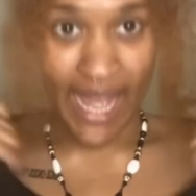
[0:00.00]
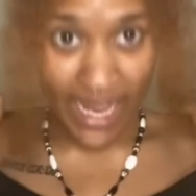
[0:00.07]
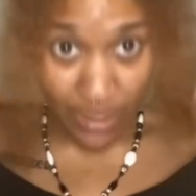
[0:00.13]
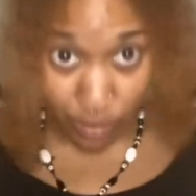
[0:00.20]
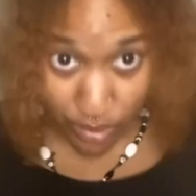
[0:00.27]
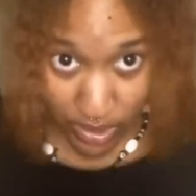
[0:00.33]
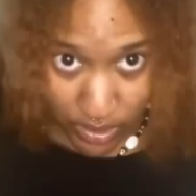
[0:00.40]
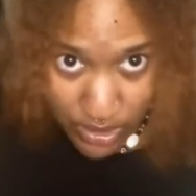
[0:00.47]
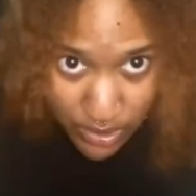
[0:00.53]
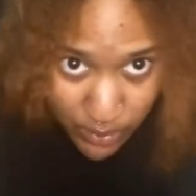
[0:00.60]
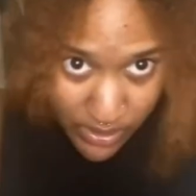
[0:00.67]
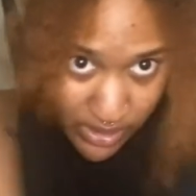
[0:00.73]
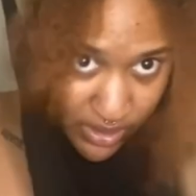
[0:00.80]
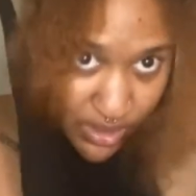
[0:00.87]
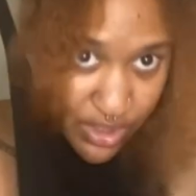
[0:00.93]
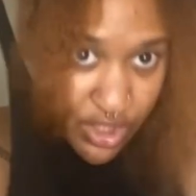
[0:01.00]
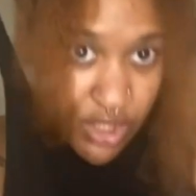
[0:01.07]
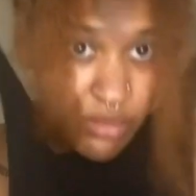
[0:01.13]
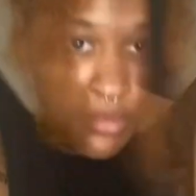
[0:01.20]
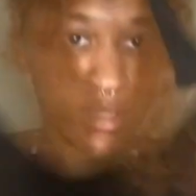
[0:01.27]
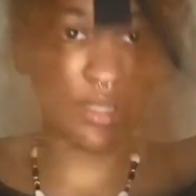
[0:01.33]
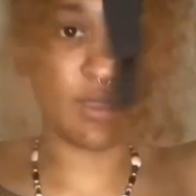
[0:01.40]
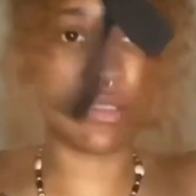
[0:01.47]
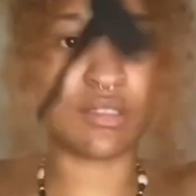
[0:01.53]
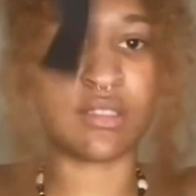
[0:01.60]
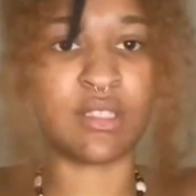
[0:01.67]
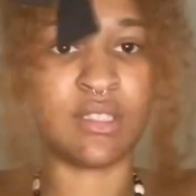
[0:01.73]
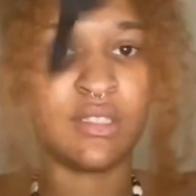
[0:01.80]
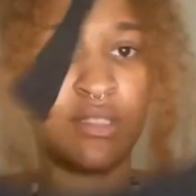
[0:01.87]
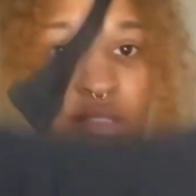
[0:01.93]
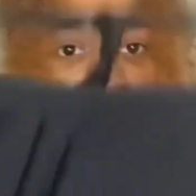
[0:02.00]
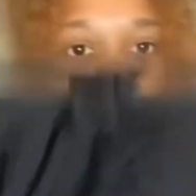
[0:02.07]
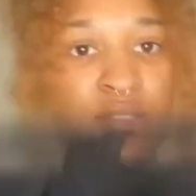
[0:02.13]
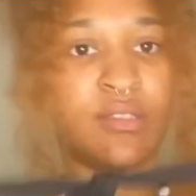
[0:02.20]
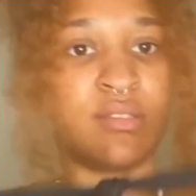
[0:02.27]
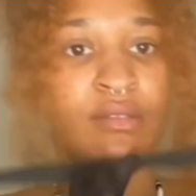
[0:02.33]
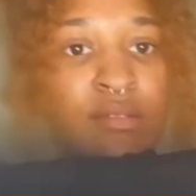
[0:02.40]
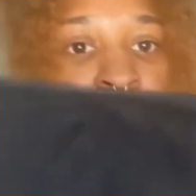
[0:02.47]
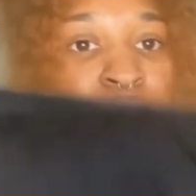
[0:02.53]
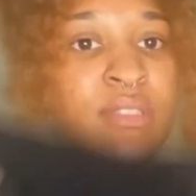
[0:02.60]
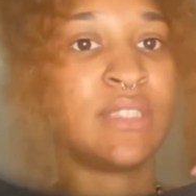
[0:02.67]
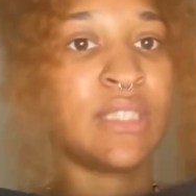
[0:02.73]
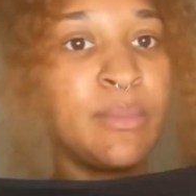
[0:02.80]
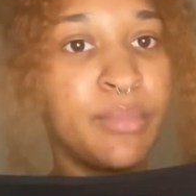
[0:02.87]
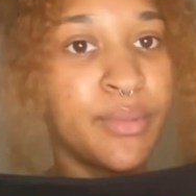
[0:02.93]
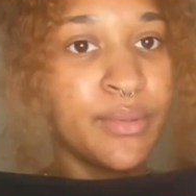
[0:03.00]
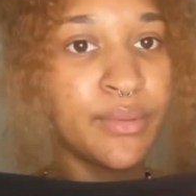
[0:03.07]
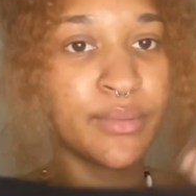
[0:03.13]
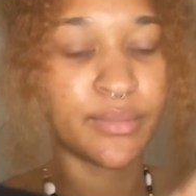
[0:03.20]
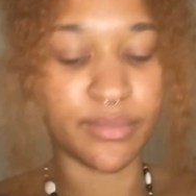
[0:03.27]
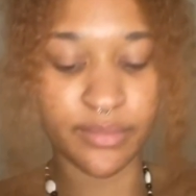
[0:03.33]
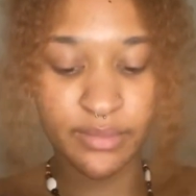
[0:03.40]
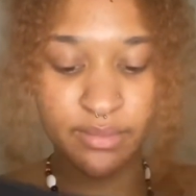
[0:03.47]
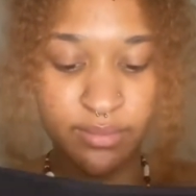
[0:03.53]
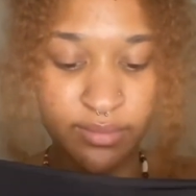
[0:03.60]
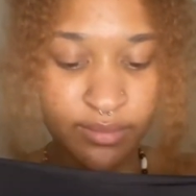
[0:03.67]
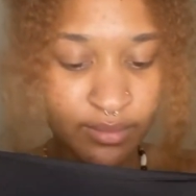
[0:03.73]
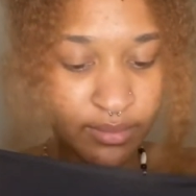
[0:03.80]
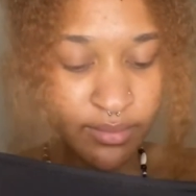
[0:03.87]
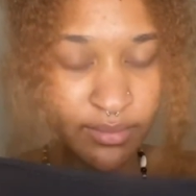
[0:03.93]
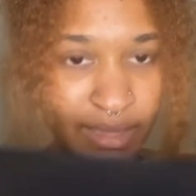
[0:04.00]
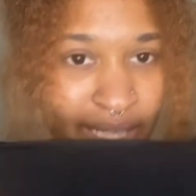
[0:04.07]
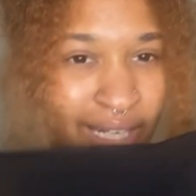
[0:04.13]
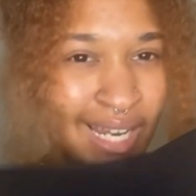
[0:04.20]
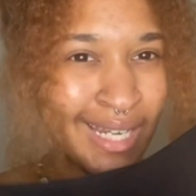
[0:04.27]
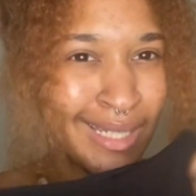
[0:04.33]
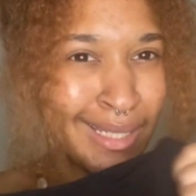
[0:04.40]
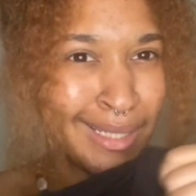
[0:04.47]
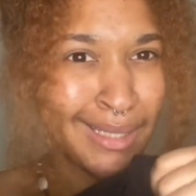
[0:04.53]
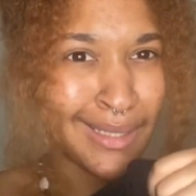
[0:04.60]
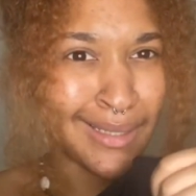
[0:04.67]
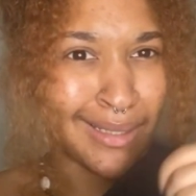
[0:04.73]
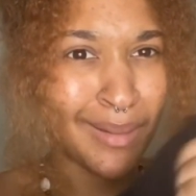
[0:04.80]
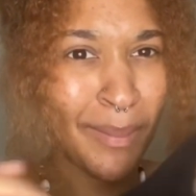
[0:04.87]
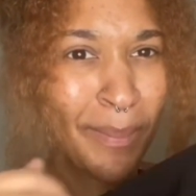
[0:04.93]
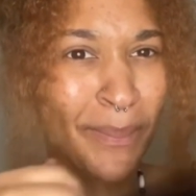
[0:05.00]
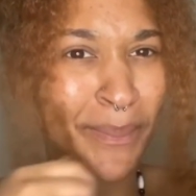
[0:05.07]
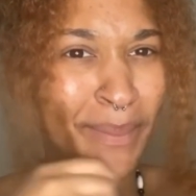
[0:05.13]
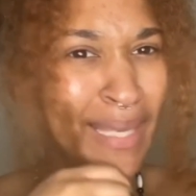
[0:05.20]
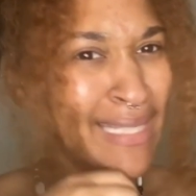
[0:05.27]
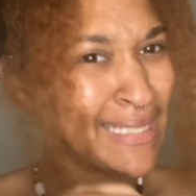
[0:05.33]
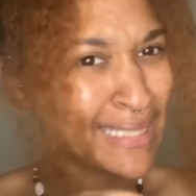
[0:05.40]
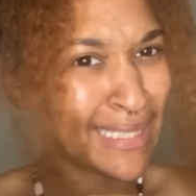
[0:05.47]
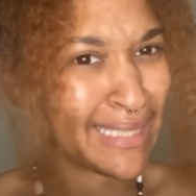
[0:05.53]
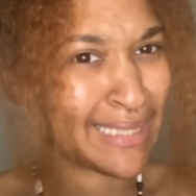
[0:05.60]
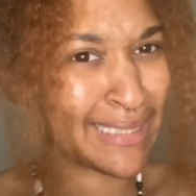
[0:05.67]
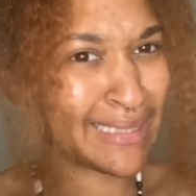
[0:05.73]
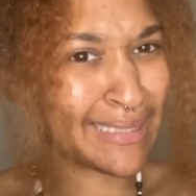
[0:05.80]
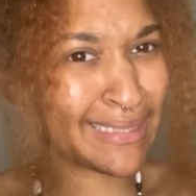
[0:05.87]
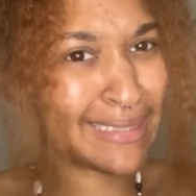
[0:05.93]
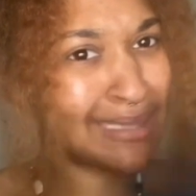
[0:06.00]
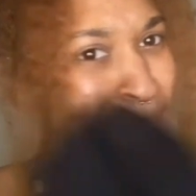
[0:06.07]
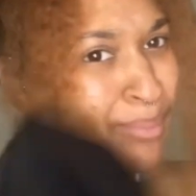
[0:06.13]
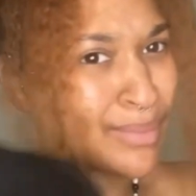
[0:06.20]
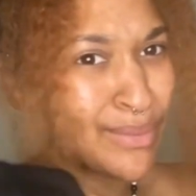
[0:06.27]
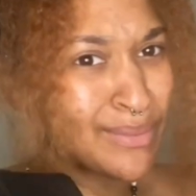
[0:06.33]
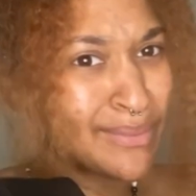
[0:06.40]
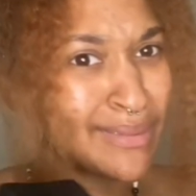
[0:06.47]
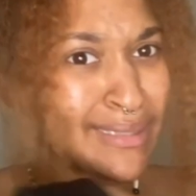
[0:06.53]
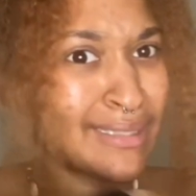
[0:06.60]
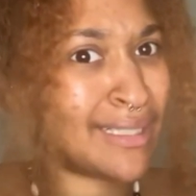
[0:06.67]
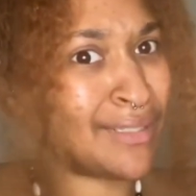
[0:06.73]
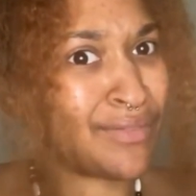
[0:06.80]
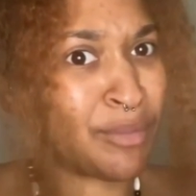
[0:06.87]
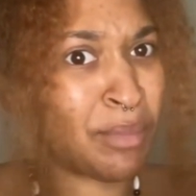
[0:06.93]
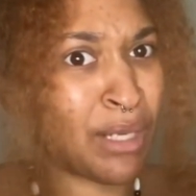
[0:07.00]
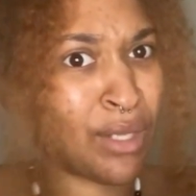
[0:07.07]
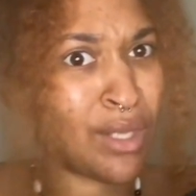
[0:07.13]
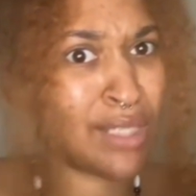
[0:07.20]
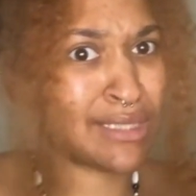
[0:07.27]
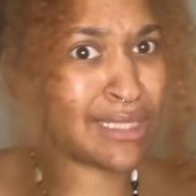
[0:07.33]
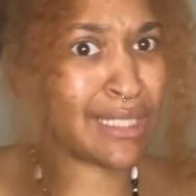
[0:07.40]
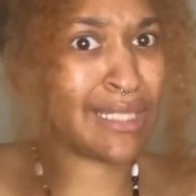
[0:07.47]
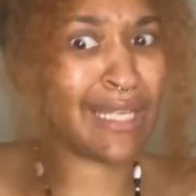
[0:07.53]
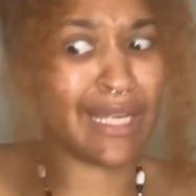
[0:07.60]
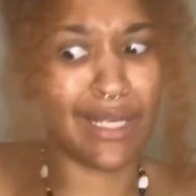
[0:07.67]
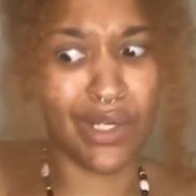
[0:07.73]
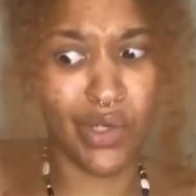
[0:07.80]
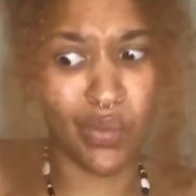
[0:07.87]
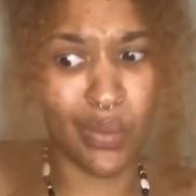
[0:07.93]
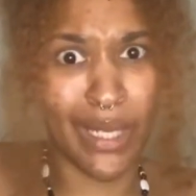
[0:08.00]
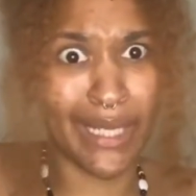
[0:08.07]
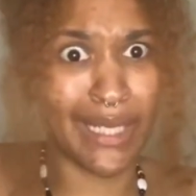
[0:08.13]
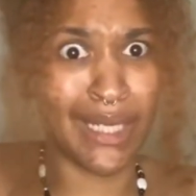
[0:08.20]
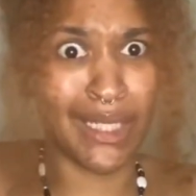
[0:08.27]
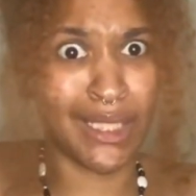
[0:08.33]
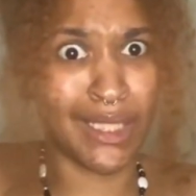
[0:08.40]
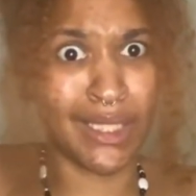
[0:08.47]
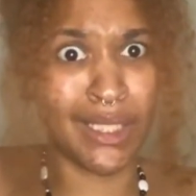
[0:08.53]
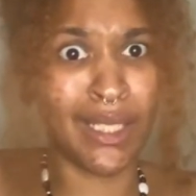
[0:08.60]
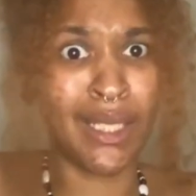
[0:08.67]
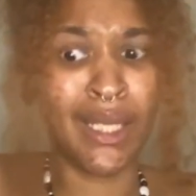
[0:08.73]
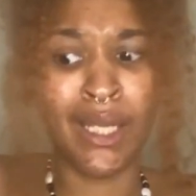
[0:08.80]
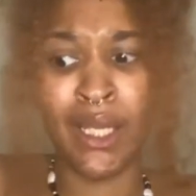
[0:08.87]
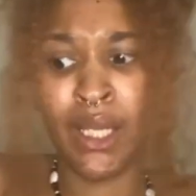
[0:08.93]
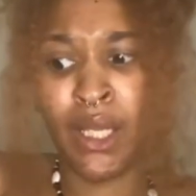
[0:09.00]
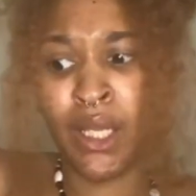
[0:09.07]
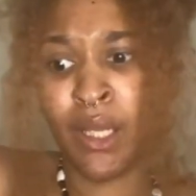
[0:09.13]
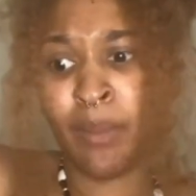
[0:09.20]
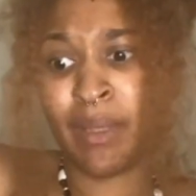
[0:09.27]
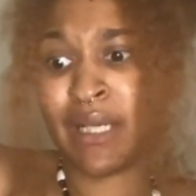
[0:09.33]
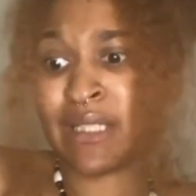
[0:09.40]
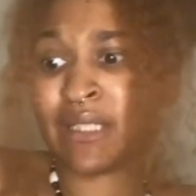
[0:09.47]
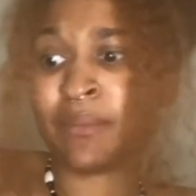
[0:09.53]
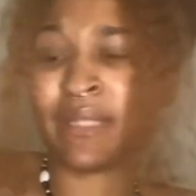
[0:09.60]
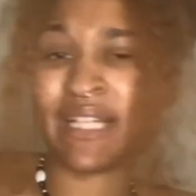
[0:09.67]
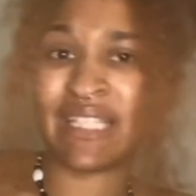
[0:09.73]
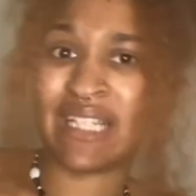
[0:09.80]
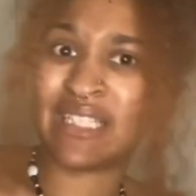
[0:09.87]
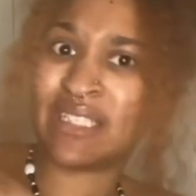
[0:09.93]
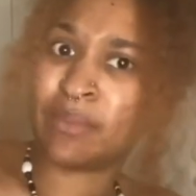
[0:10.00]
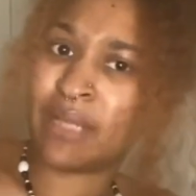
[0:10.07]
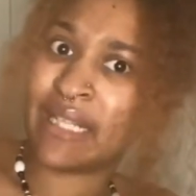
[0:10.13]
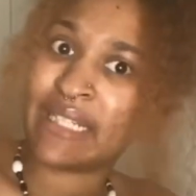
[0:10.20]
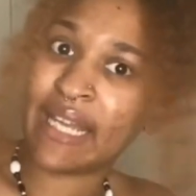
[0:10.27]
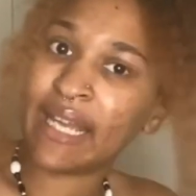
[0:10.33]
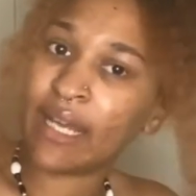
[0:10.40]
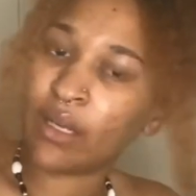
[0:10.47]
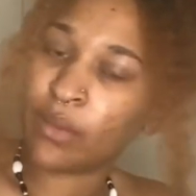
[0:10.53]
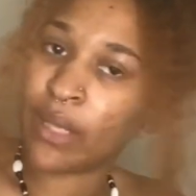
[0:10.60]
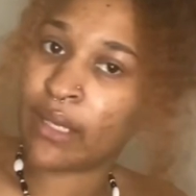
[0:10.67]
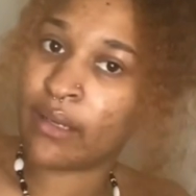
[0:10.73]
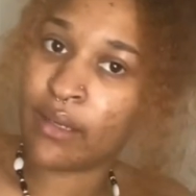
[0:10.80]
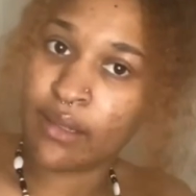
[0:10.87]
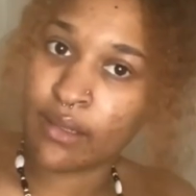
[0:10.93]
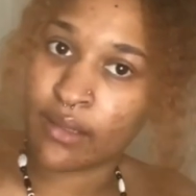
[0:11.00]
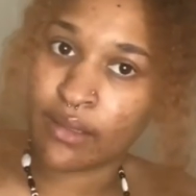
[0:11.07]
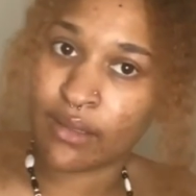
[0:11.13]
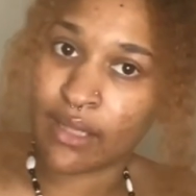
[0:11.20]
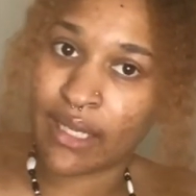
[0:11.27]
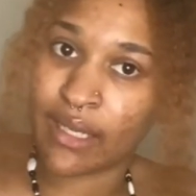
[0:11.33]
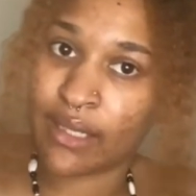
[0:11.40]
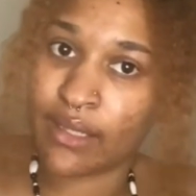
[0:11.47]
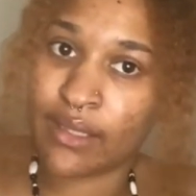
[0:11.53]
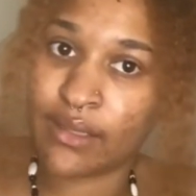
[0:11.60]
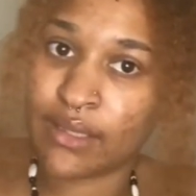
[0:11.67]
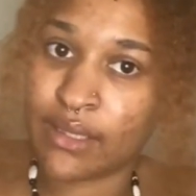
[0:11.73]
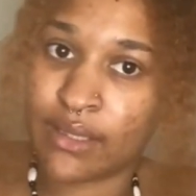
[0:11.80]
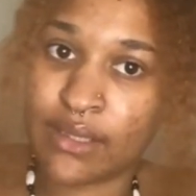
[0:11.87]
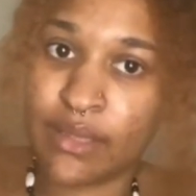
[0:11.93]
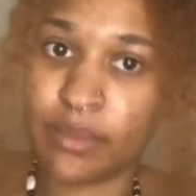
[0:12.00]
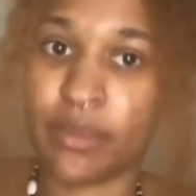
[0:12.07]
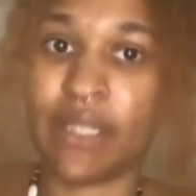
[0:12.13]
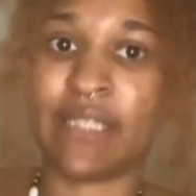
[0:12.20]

I really just wanted this shirt because it's simple and I need basic, simple stuff in my closet that could go with like anything. Because some days I just be like, dang, I don't got nothing. Like, I need something simple.